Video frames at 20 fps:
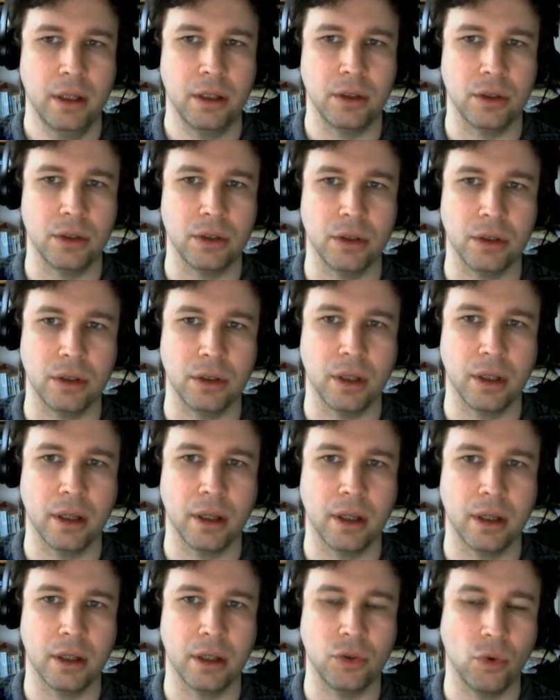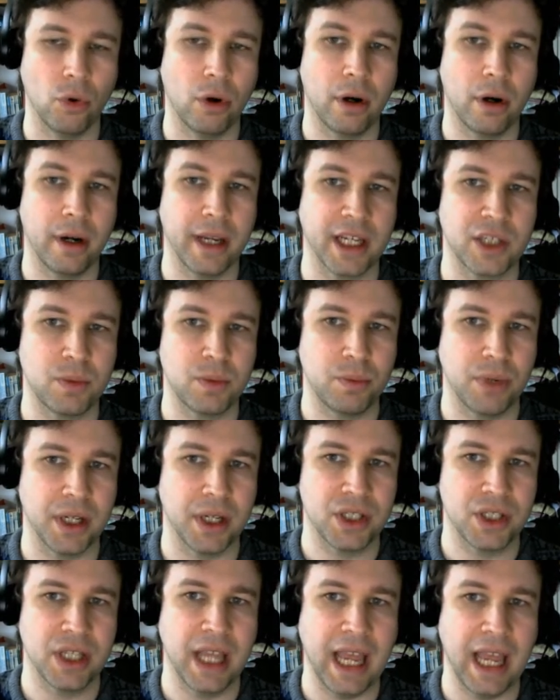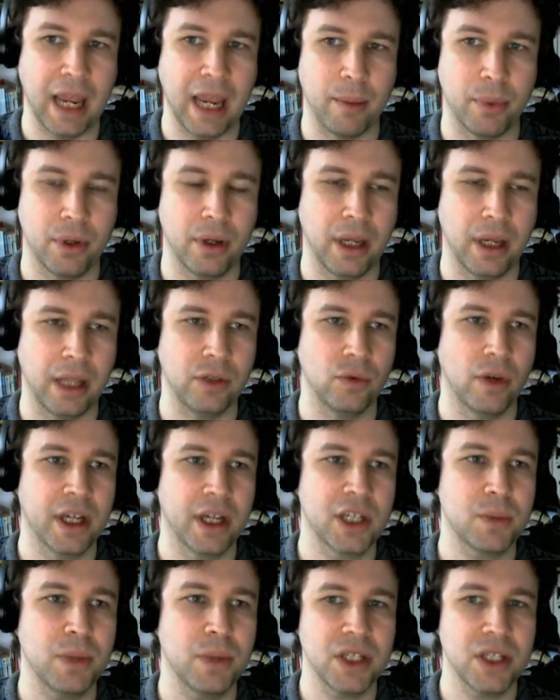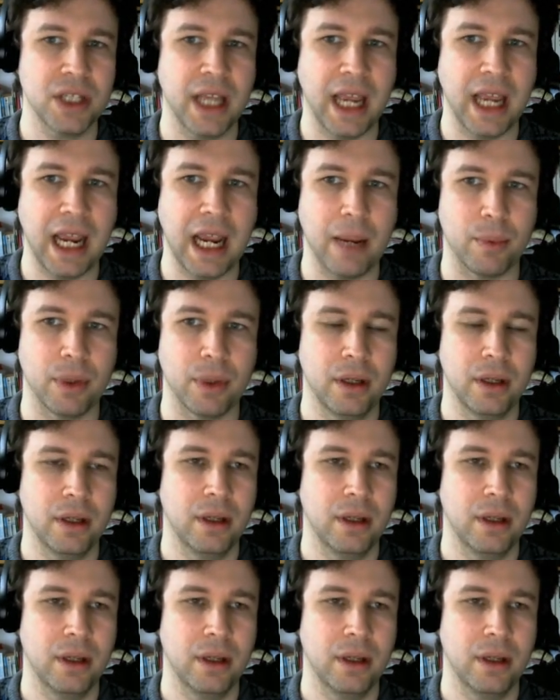your Express app. And your Express app